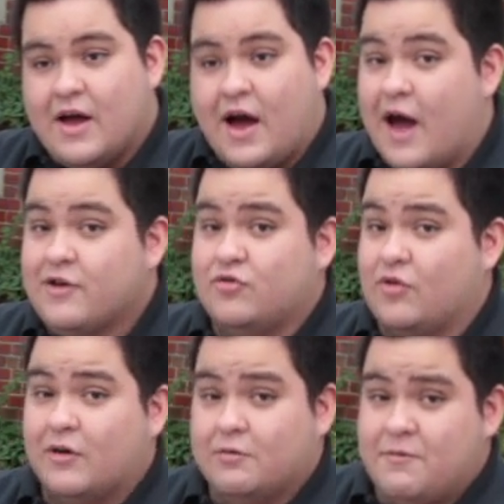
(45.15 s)
I
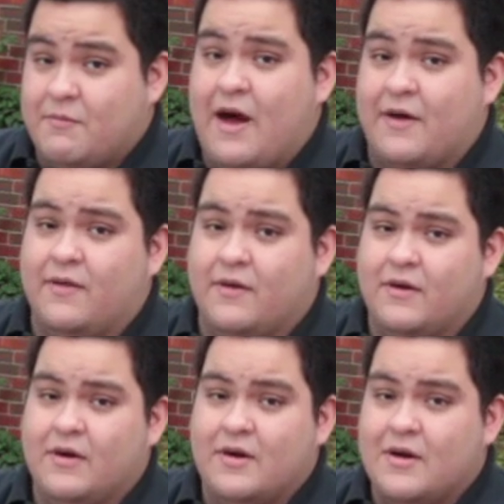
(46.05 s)
struggled with math.
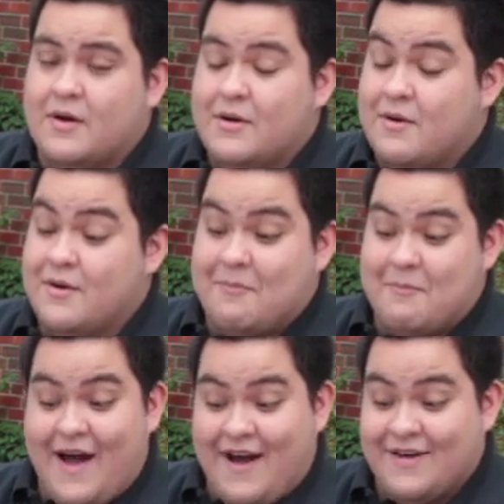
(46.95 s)

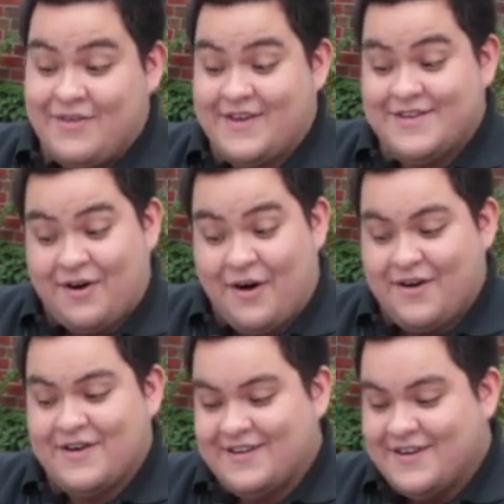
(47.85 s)
Math is
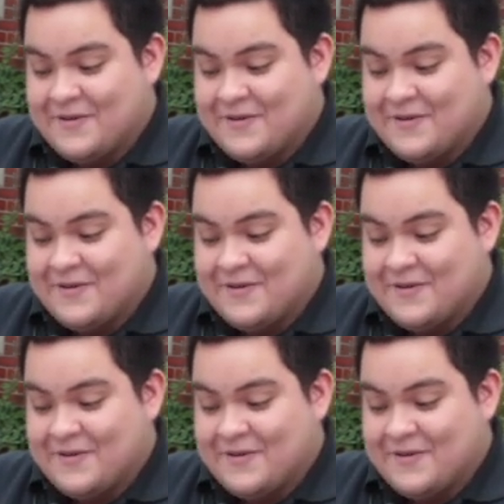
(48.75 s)
hard.